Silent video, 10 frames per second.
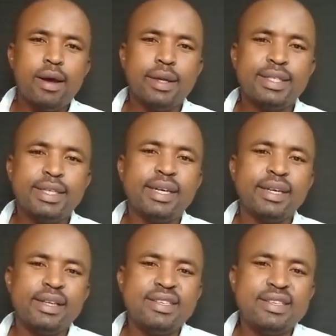taking
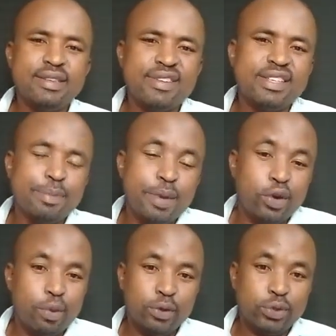these investment
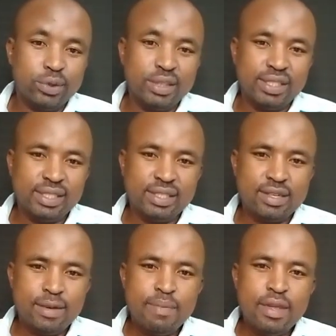opportunities,
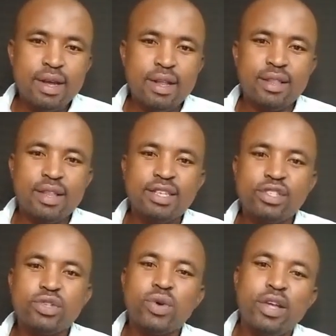and that
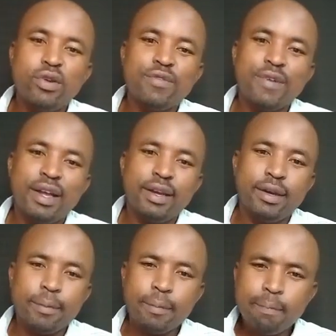is why you find
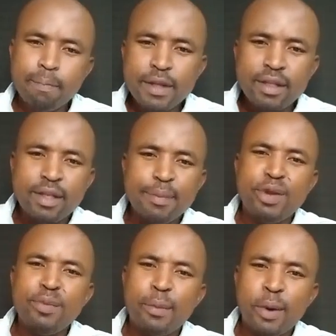the
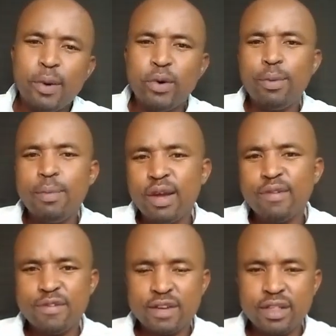minimum amount being
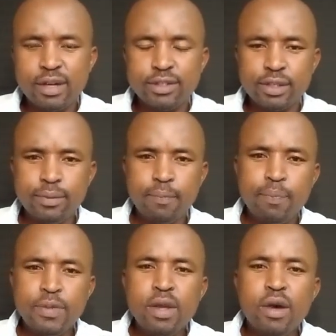50,000.
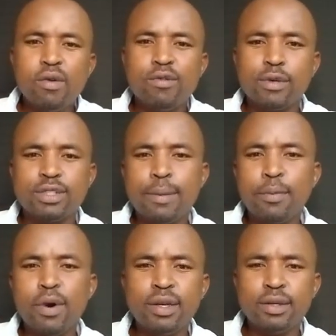For
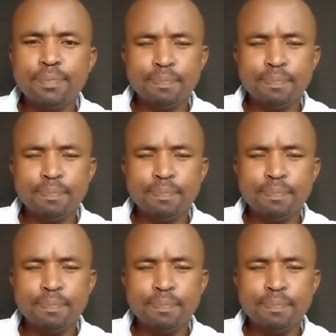someone